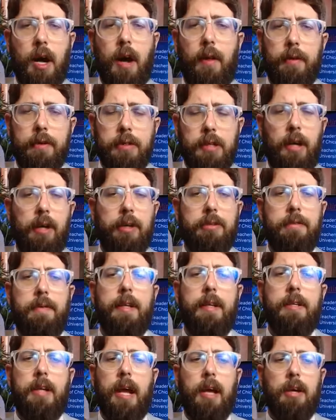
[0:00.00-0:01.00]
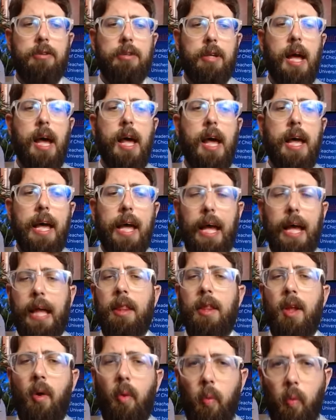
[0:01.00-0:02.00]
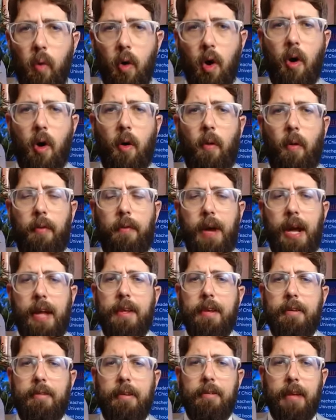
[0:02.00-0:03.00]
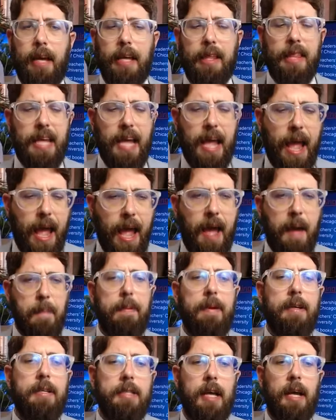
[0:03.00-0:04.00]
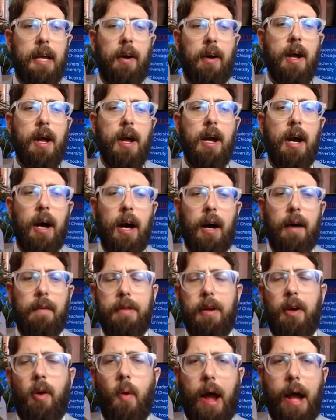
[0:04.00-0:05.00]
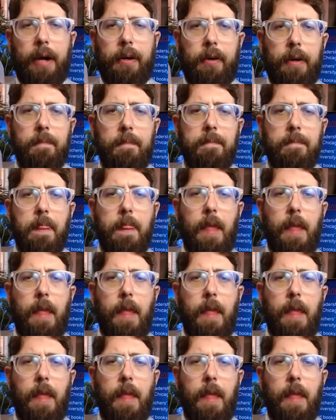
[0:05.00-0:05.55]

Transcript: college of education in the world. Right? This is like the epicenter of the quackery.